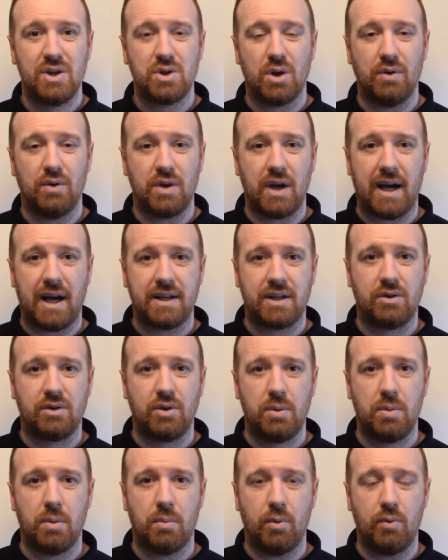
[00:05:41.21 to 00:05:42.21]
So if you had a
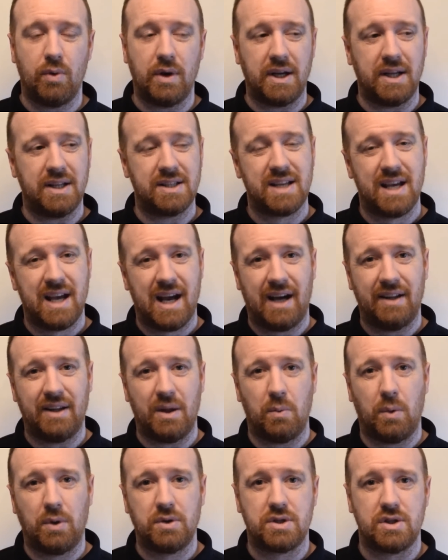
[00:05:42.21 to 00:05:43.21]
group of Marines and
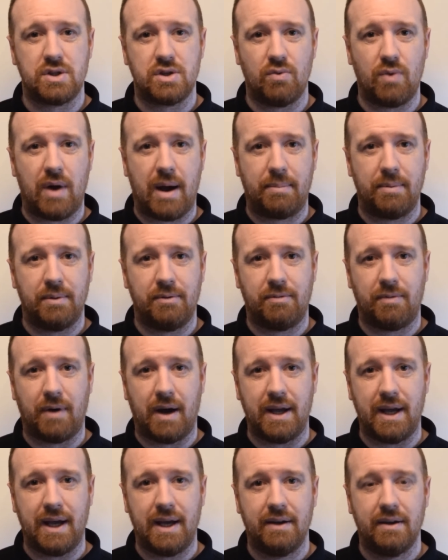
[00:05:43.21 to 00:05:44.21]
they wanted to rapid
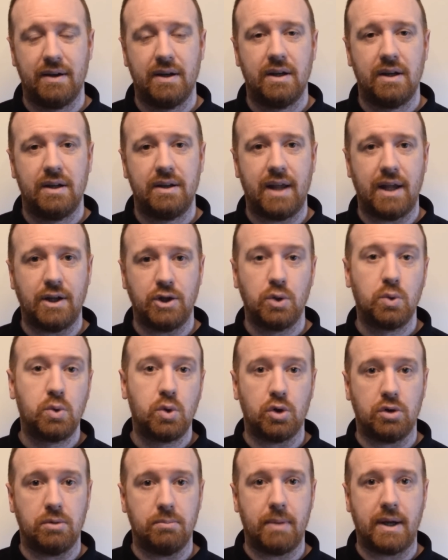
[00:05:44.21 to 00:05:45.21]
fire, then you
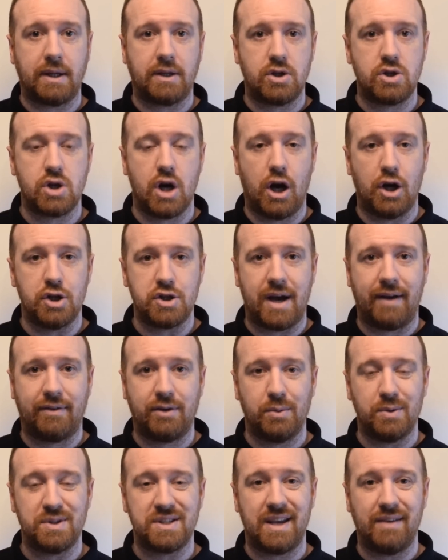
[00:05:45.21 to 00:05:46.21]
couldn't make the charge
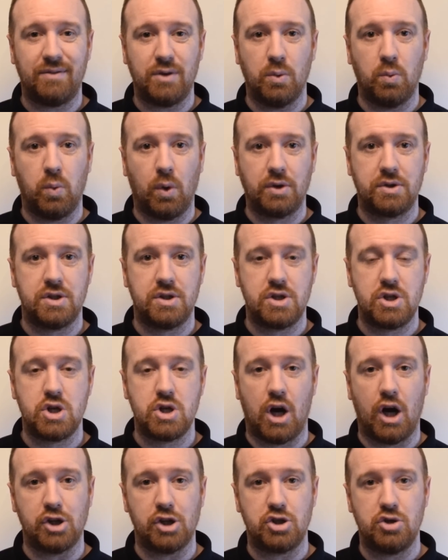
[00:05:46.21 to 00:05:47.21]
afterwards. If you wanted to
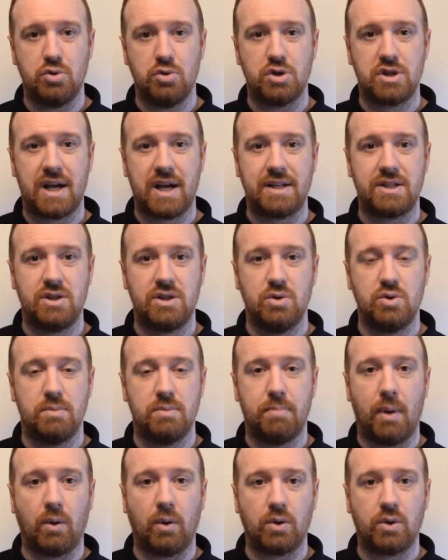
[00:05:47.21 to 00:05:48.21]
charge, you just had to use
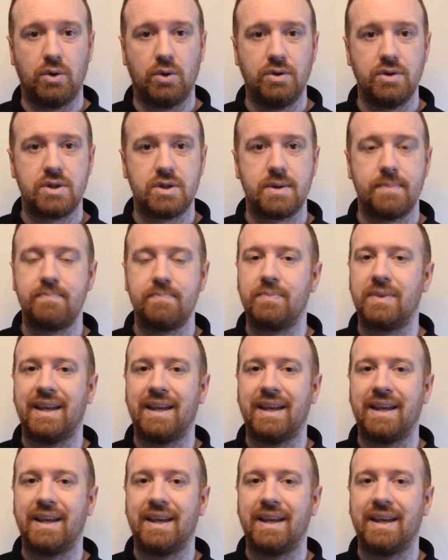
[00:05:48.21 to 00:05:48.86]
your bolt guns.